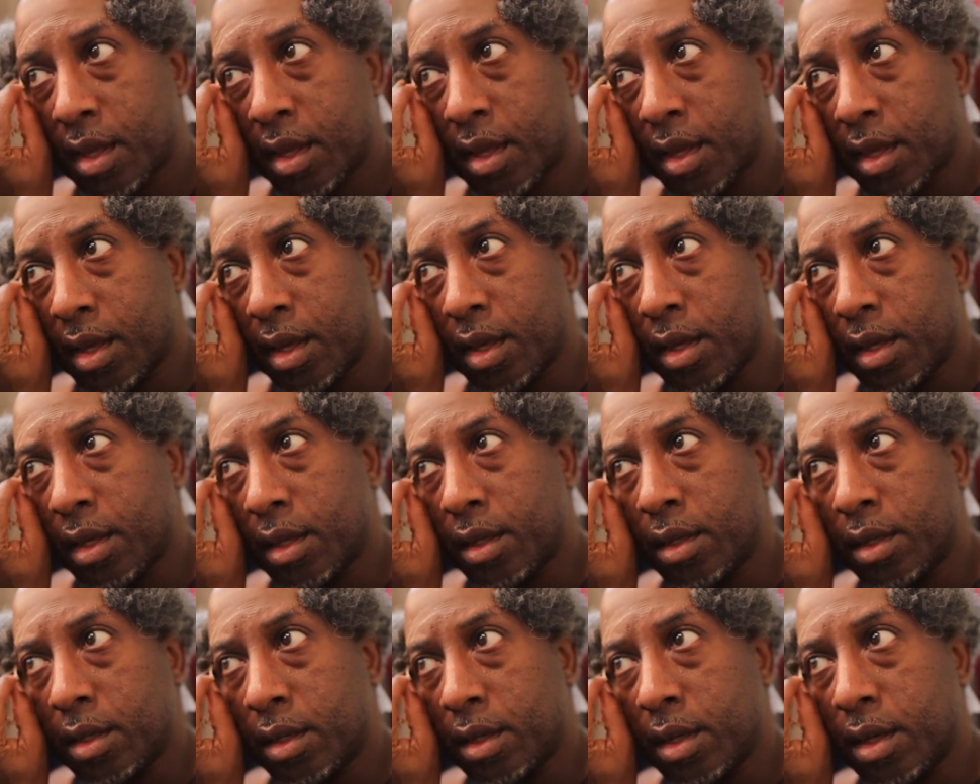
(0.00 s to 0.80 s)

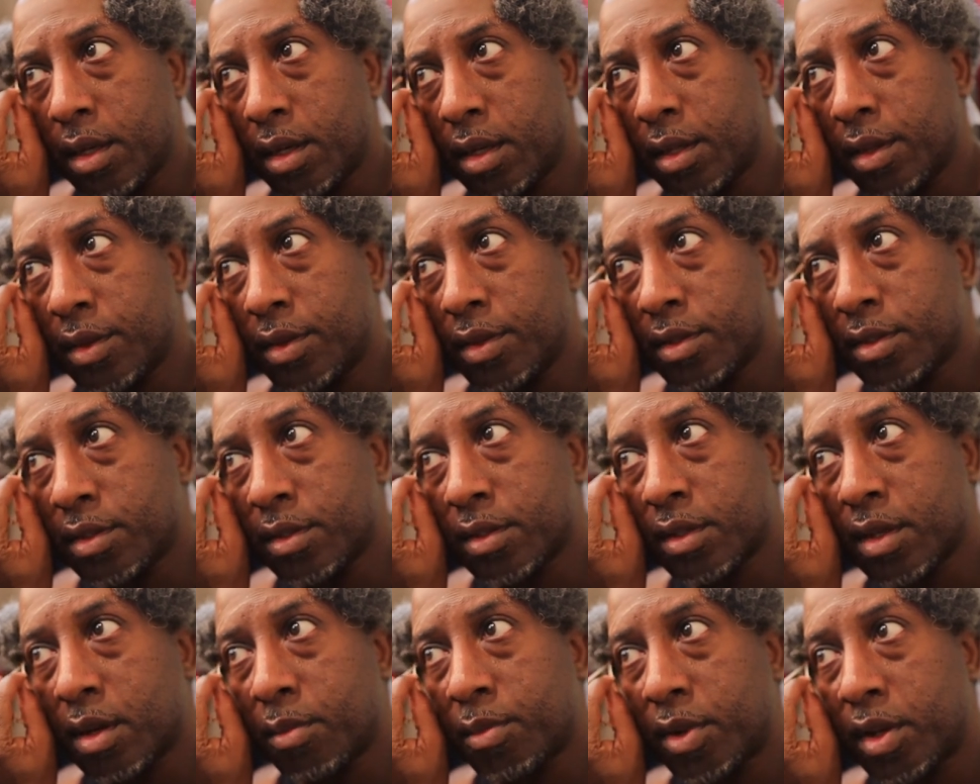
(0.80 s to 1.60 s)
And this
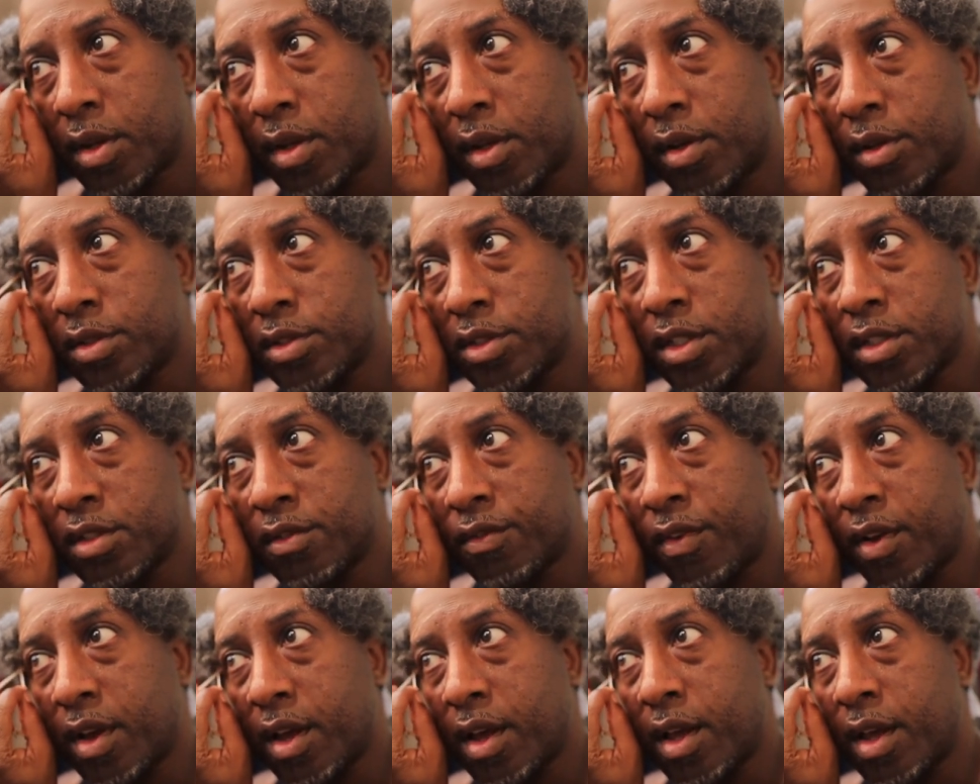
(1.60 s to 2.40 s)
is coming along just
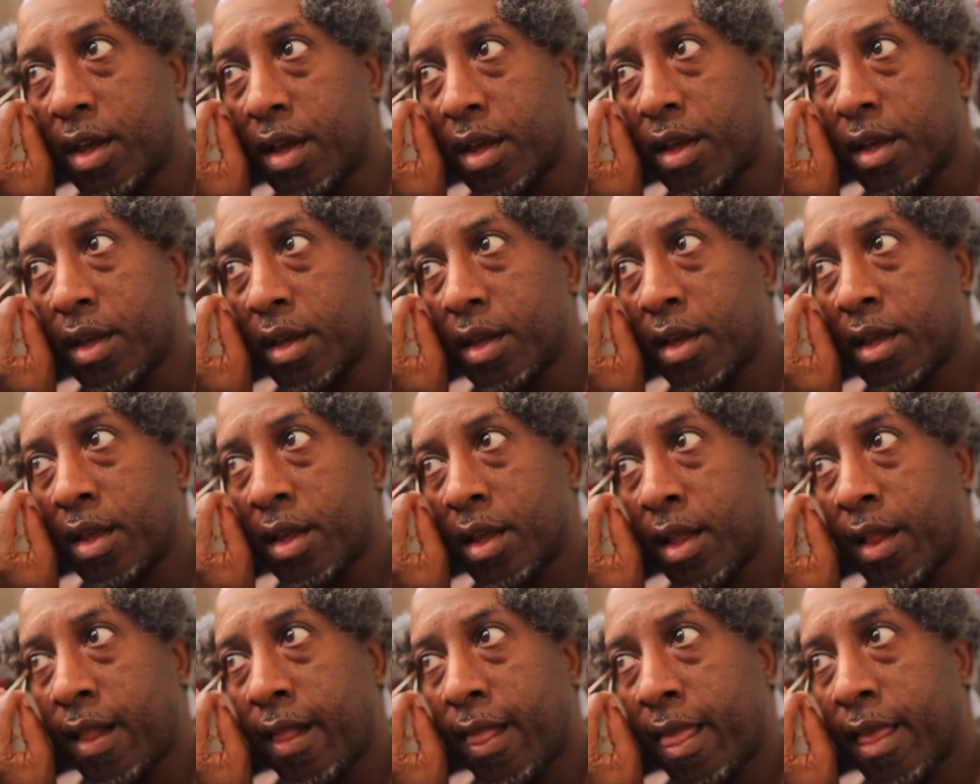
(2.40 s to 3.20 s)
fine.
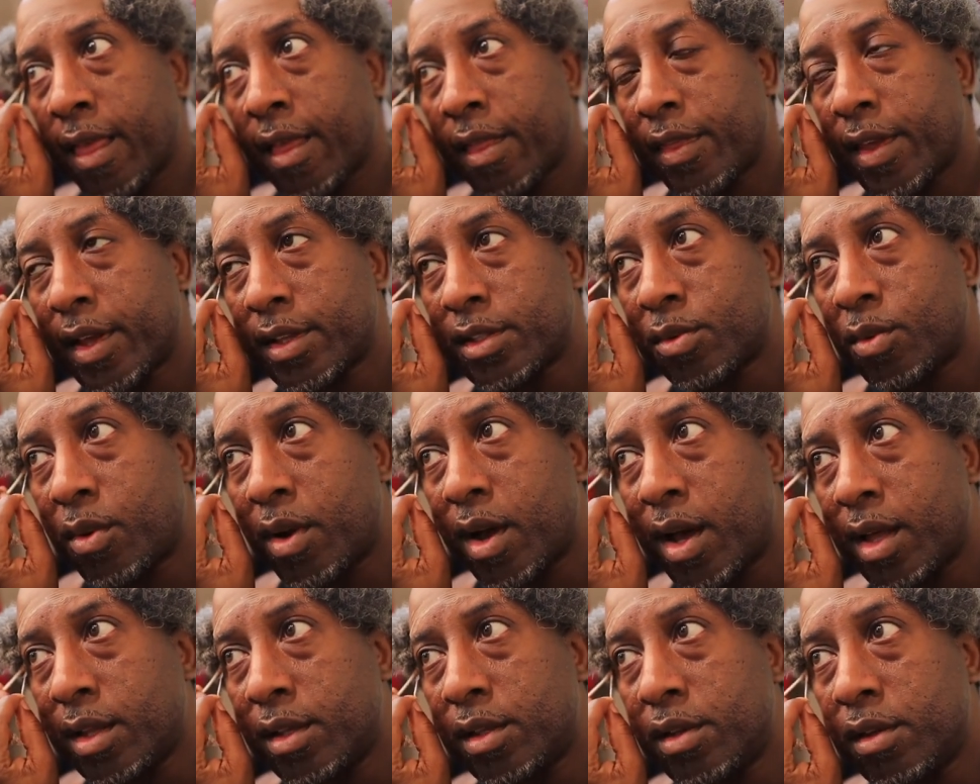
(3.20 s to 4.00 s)
That's
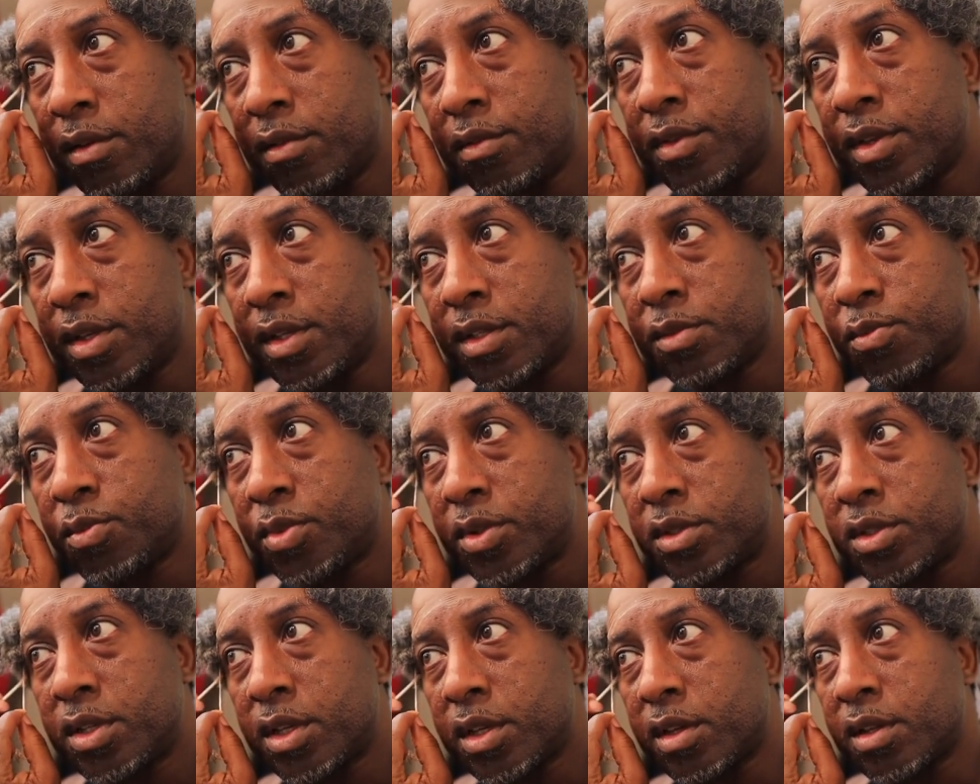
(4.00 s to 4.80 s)
why I love this
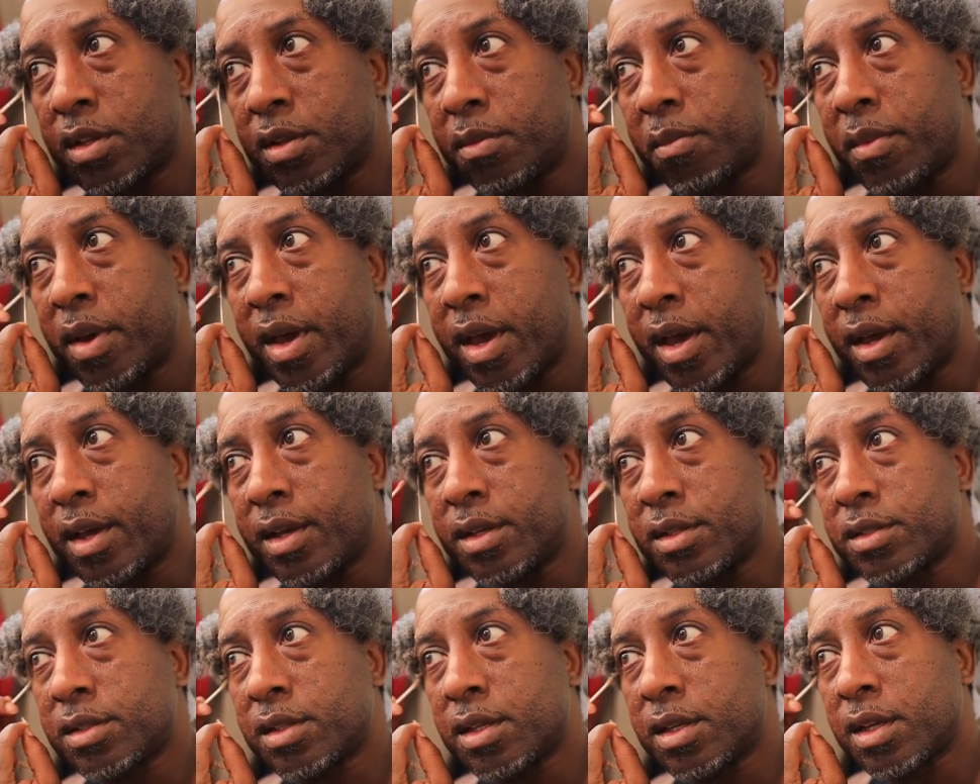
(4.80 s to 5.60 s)
particular
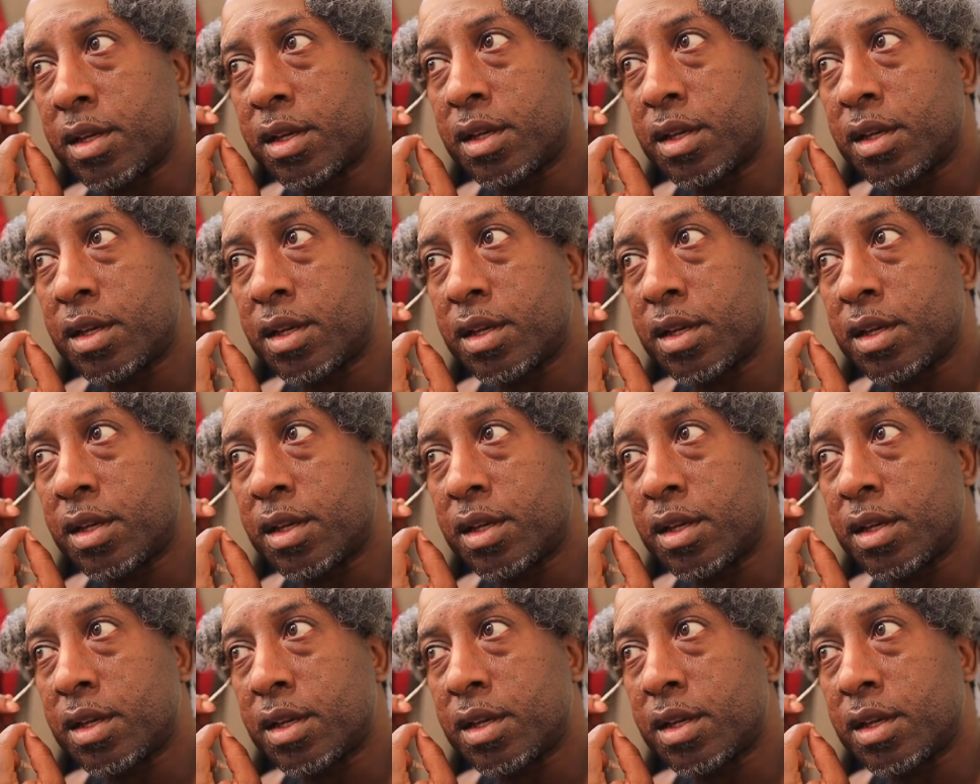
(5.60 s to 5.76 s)
mask.